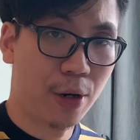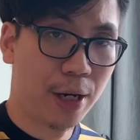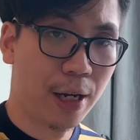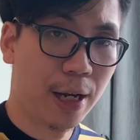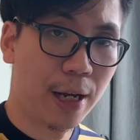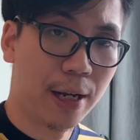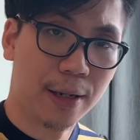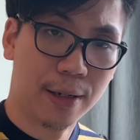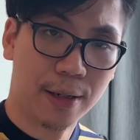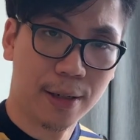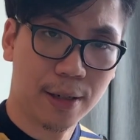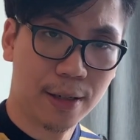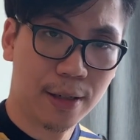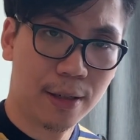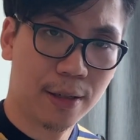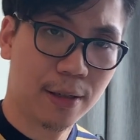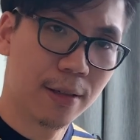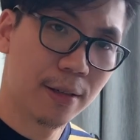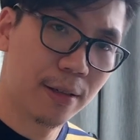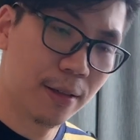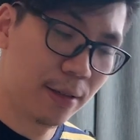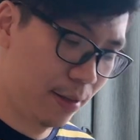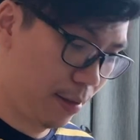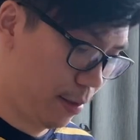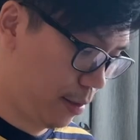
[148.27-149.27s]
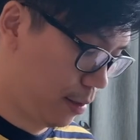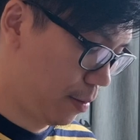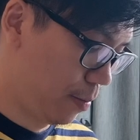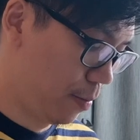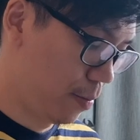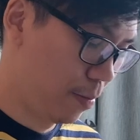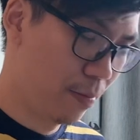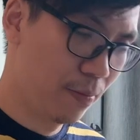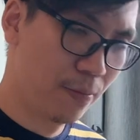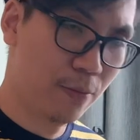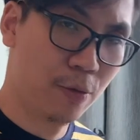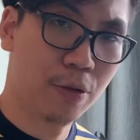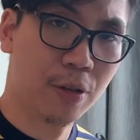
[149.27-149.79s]
hand.
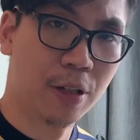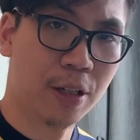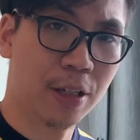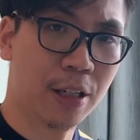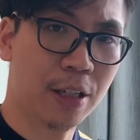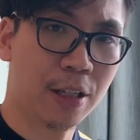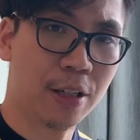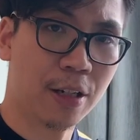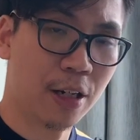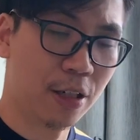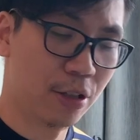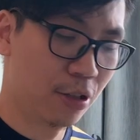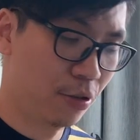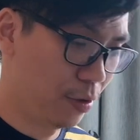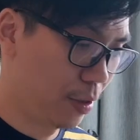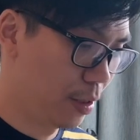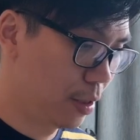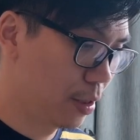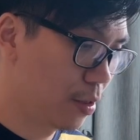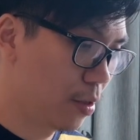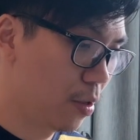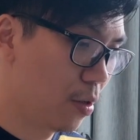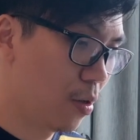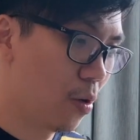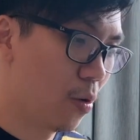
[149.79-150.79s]
Mute the guitar strings.